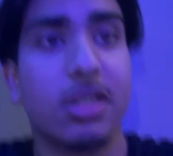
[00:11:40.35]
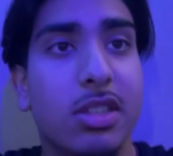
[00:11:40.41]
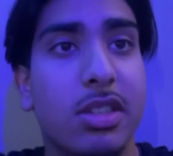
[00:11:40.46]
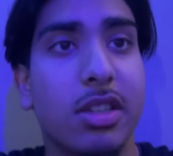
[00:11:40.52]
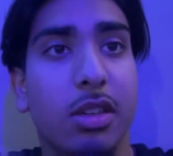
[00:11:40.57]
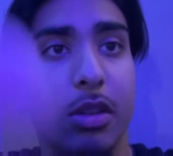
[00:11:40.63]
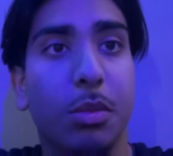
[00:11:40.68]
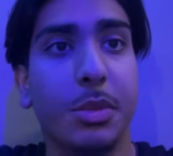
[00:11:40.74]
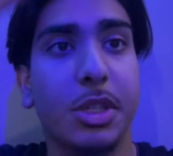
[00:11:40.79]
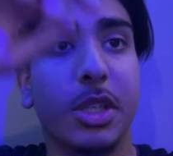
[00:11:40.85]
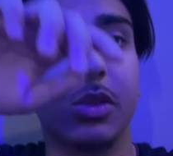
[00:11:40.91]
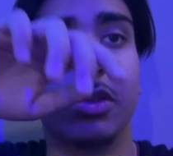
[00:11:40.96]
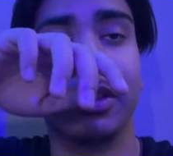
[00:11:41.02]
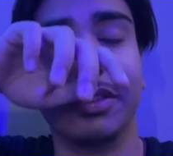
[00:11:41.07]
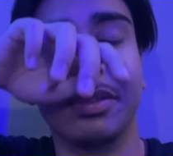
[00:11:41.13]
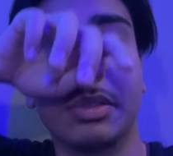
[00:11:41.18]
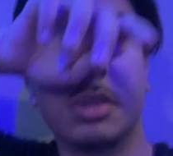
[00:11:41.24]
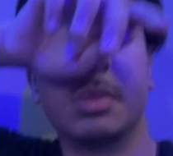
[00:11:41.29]
Shit don't make no
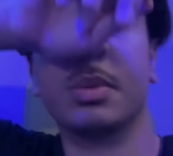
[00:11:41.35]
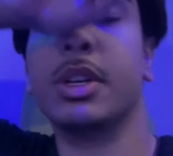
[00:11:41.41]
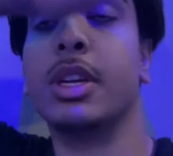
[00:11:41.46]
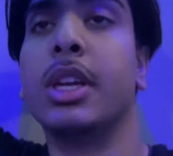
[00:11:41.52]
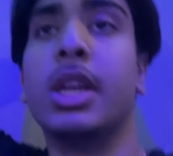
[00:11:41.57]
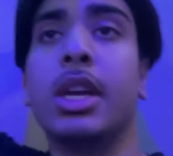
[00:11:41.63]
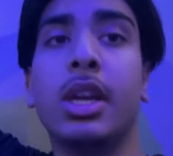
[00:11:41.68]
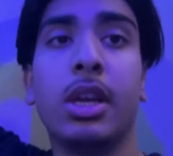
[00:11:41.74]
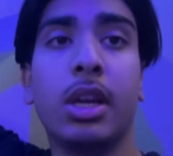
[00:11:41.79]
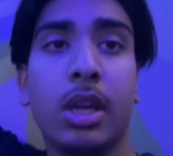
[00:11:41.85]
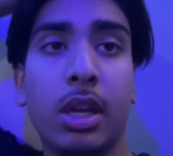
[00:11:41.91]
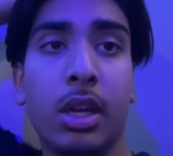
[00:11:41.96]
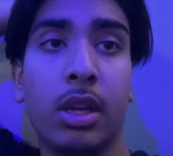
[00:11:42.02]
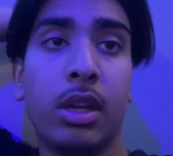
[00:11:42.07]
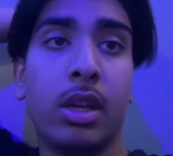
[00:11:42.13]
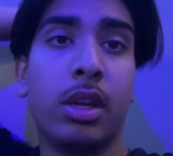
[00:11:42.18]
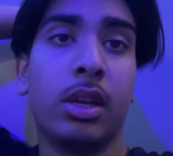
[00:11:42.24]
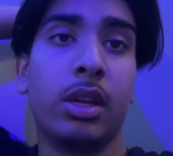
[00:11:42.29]
difference, but
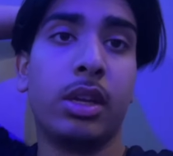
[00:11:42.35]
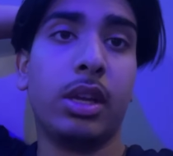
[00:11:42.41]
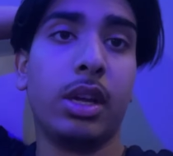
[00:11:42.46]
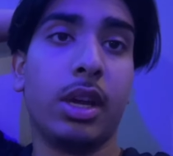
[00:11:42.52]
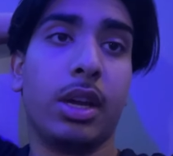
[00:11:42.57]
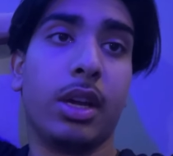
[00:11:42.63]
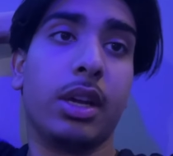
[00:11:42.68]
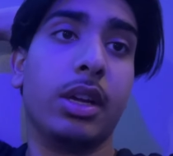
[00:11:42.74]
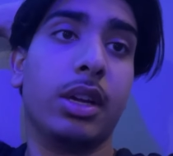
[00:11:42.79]
yeah.